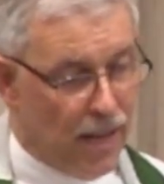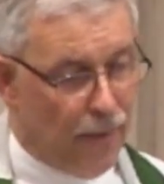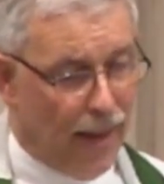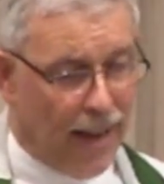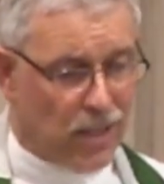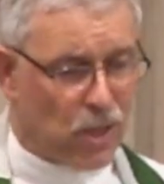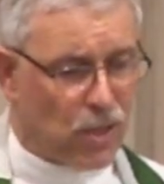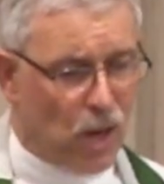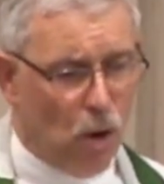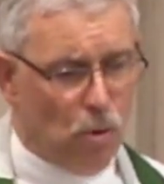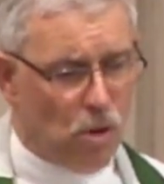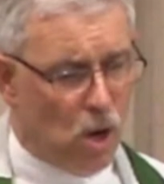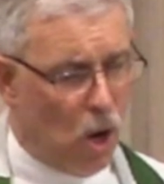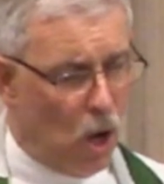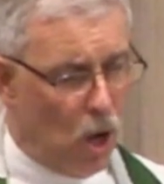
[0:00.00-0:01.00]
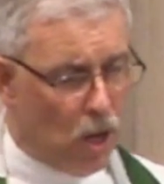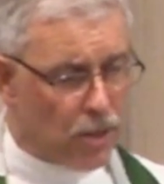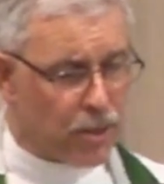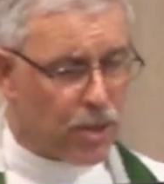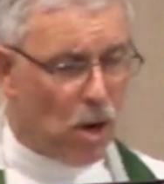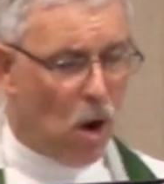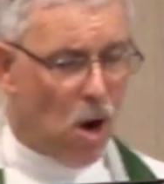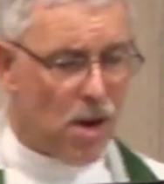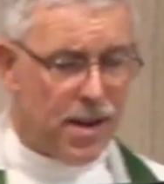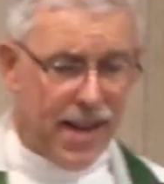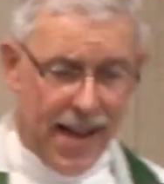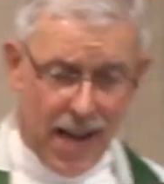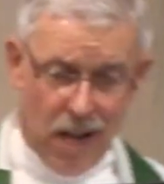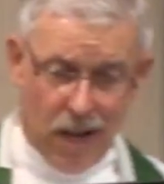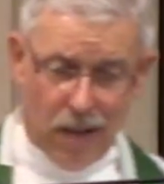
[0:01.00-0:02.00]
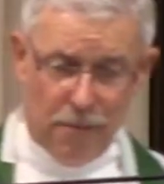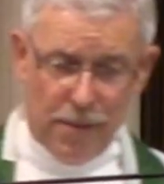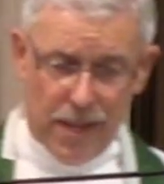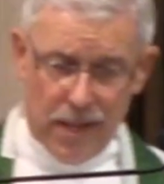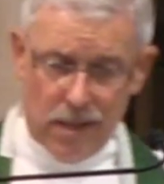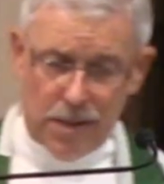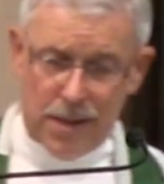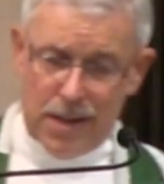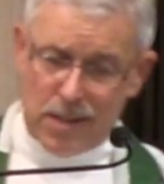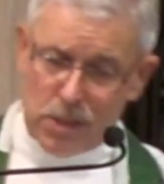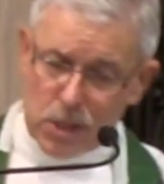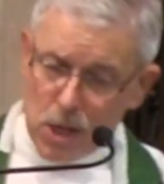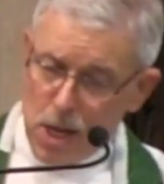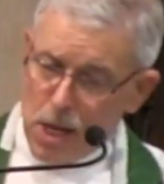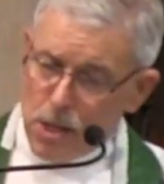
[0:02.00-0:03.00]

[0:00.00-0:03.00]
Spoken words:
That so-called darnel of illness